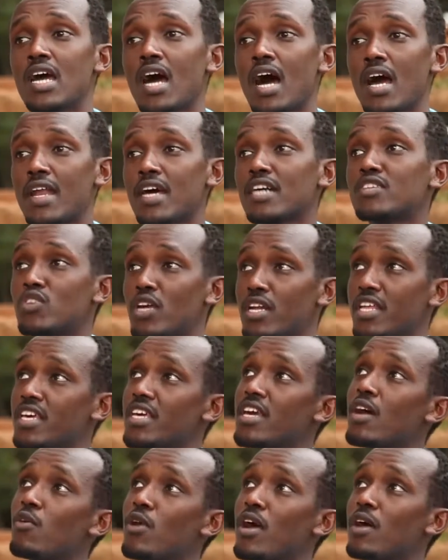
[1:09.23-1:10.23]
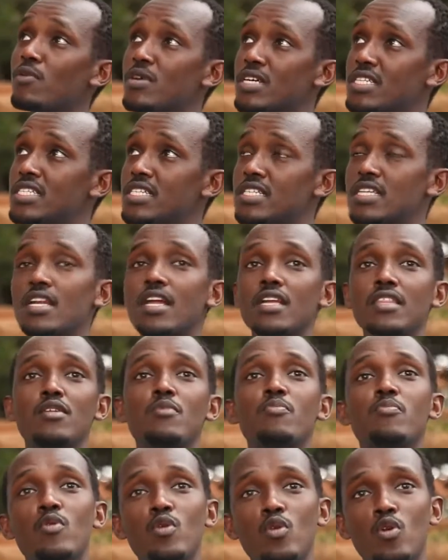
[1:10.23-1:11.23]
and actually here where we are seated at the
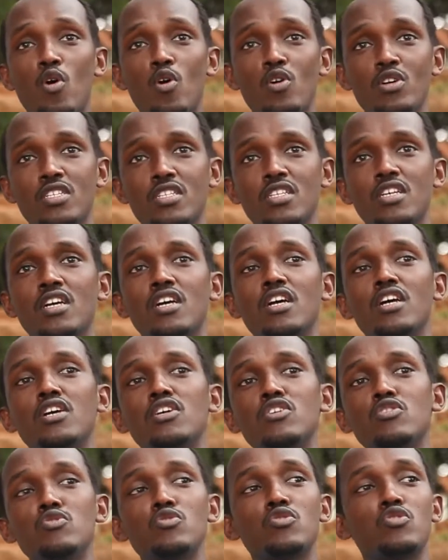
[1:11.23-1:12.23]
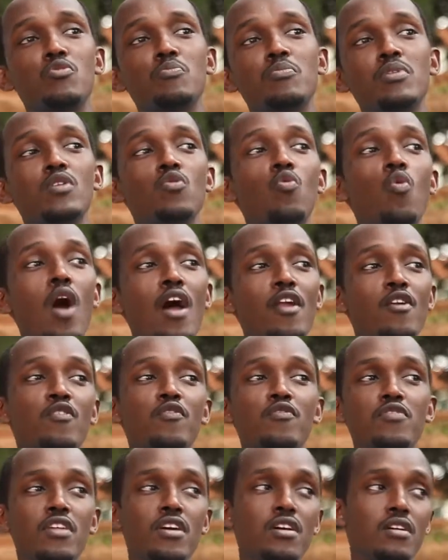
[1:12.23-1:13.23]
pool court used to be one
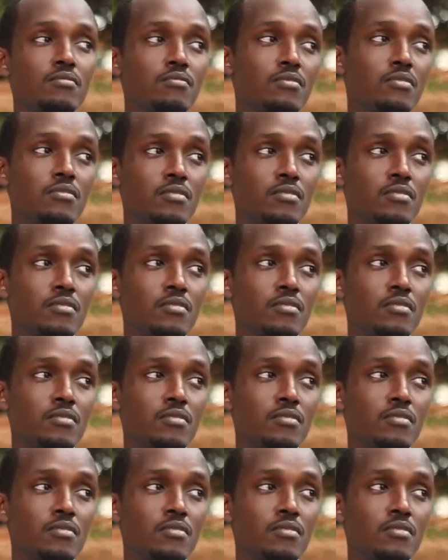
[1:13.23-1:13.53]
of the